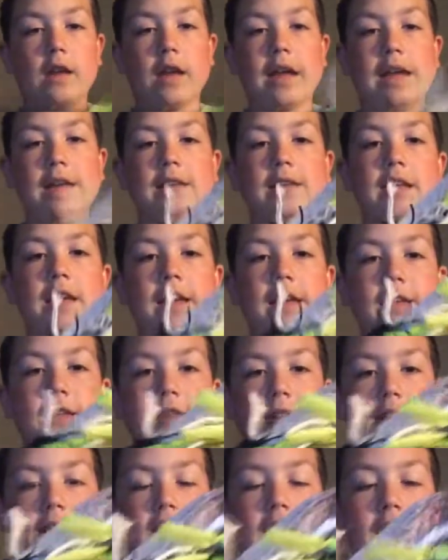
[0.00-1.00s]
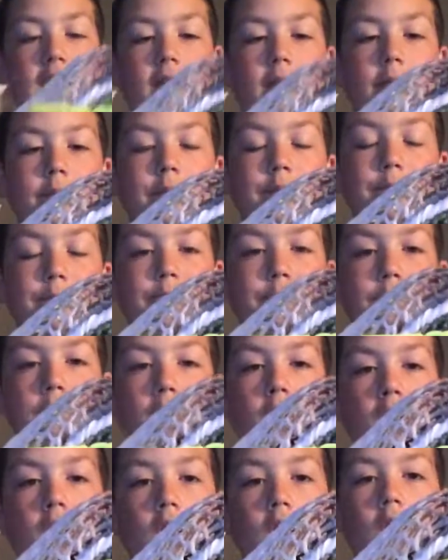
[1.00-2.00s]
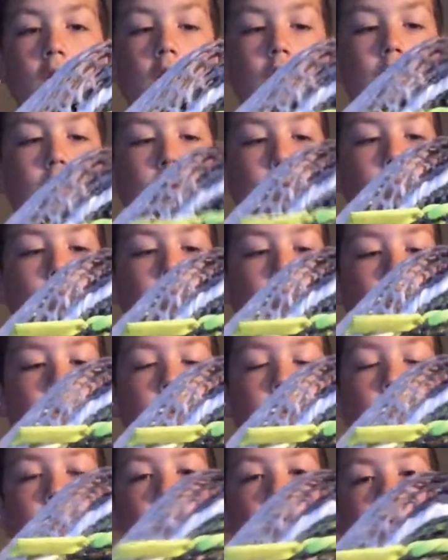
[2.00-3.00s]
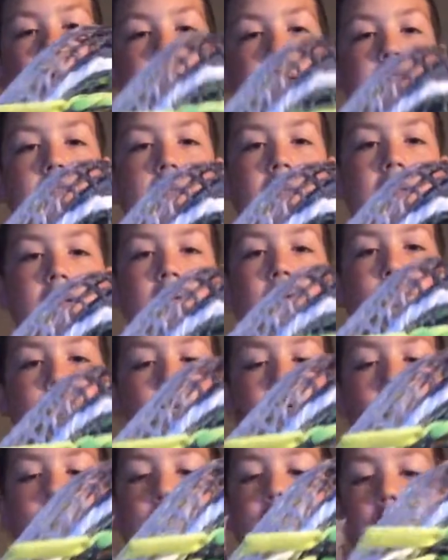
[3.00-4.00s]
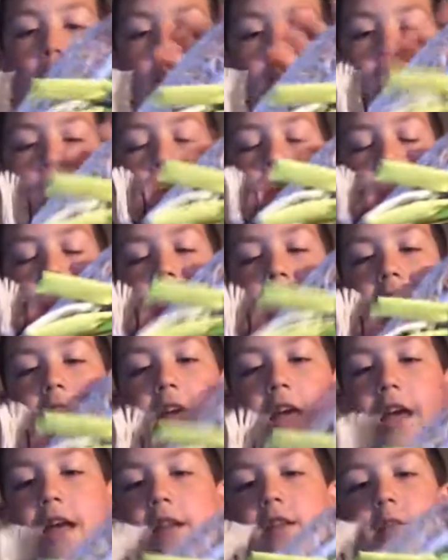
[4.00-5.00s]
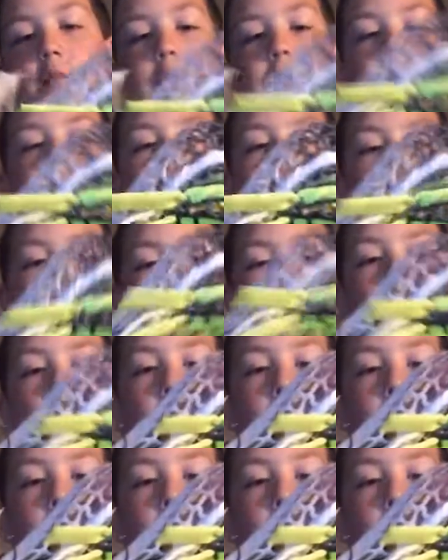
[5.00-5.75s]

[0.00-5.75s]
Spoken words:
8 to 10. But what you do is it pretty much works on any head depending where you